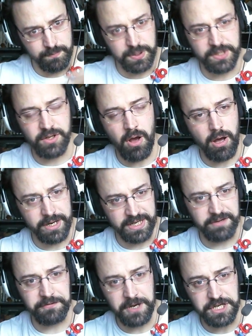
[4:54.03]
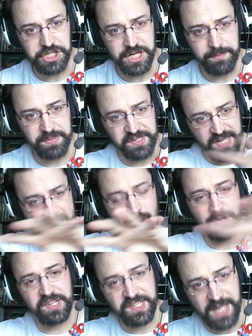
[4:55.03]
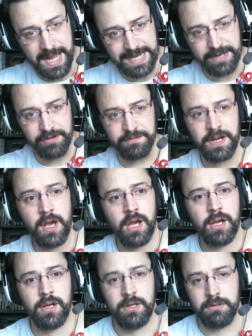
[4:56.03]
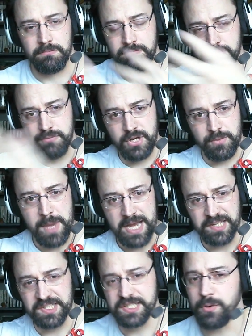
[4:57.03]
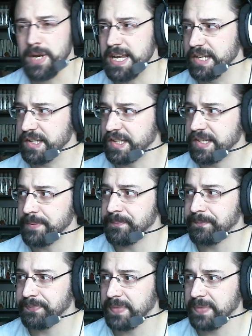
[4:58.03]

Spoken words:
platonic friendships outside of your main squeeze.